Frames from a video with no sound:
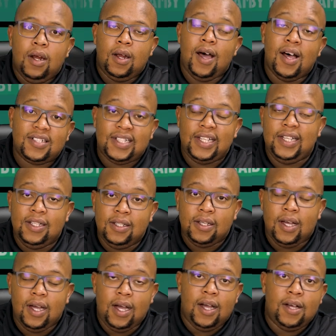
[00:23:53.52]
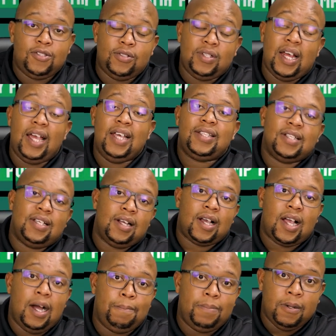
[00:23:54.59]
Lastly, tonight, in a
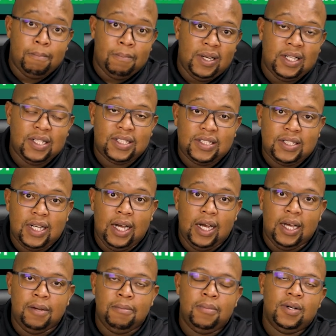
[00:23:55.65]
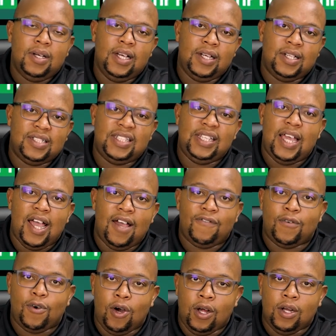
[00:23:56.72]
couple of minutes' time, it is the
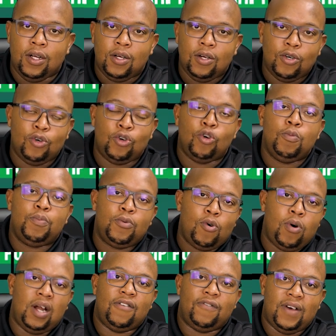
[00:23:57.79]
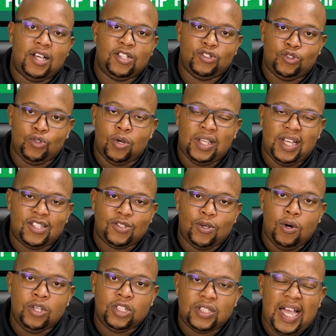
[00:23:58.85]
AFCON group qualifiers draw that's
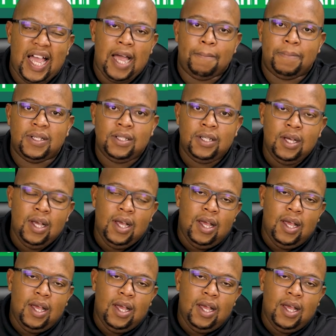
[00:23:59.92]
going to happen.